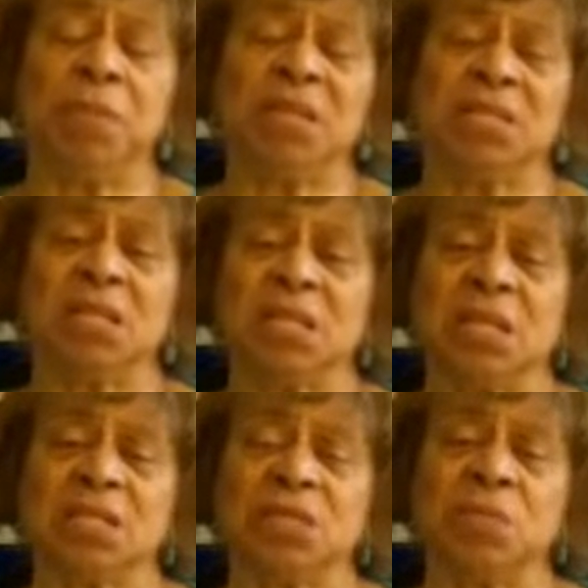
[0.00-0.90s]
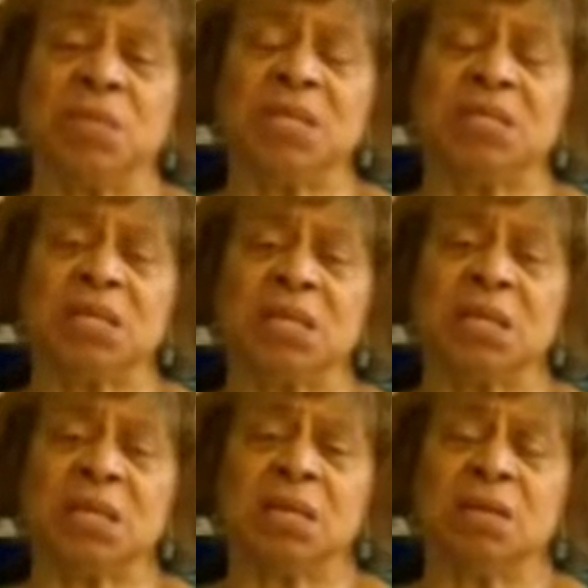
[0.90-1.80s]
That's their basic
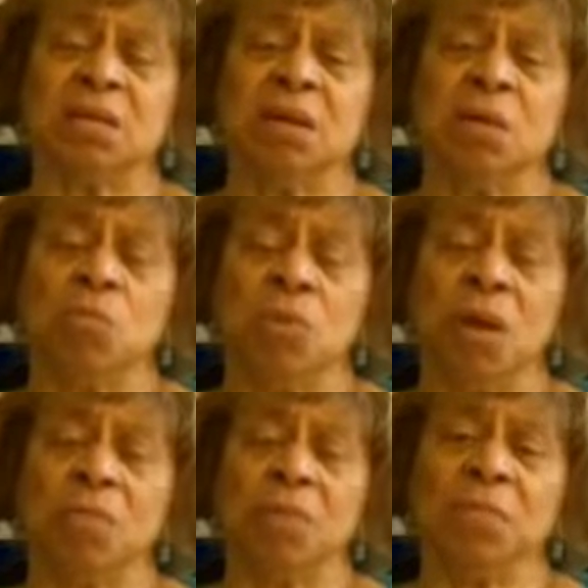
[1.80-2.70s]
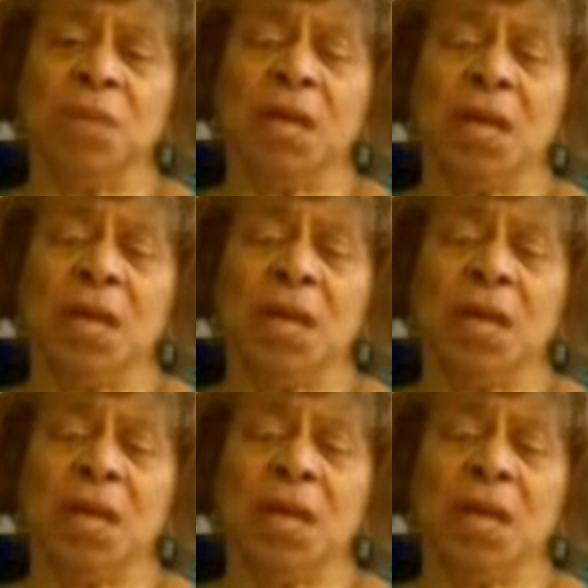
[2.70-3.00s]
problem,